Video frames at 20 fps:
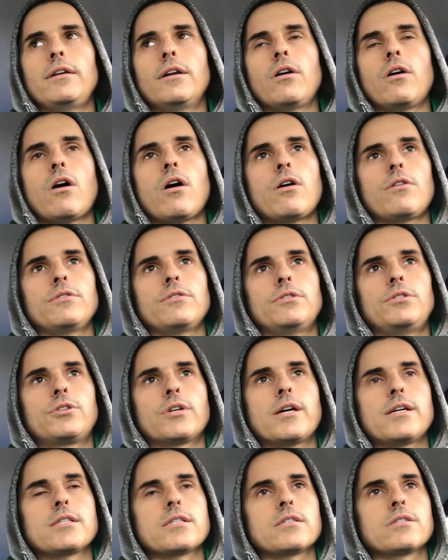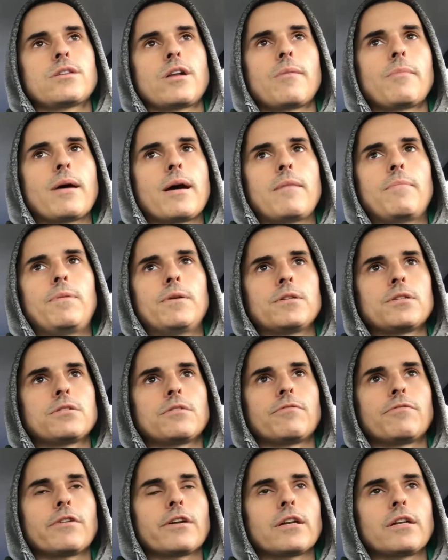All the addresses, nobody puts their
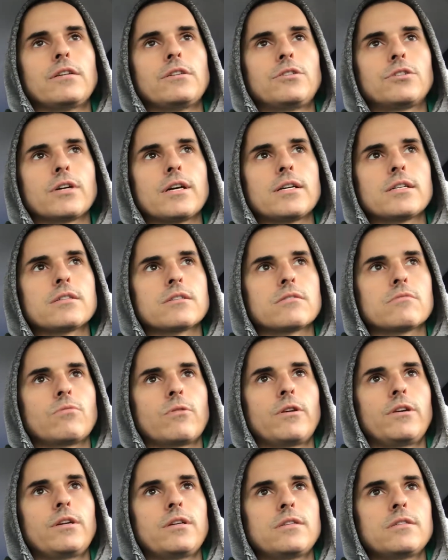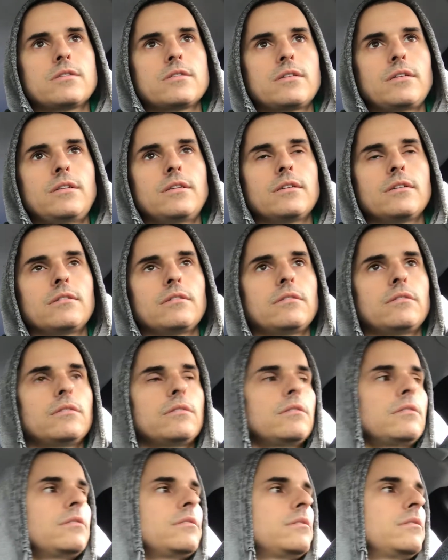freaking address where you can see it.
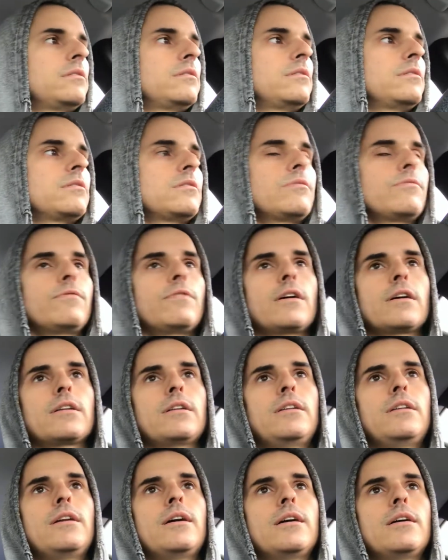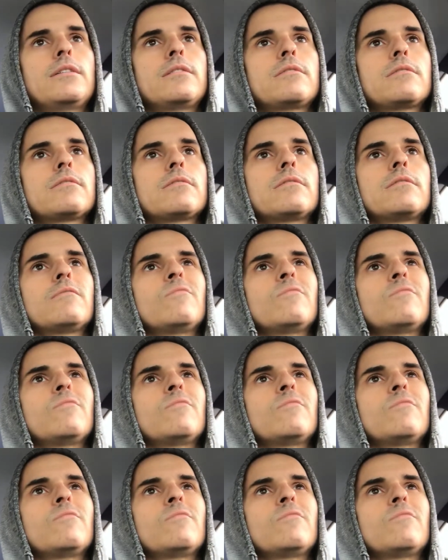It's fucking nuts.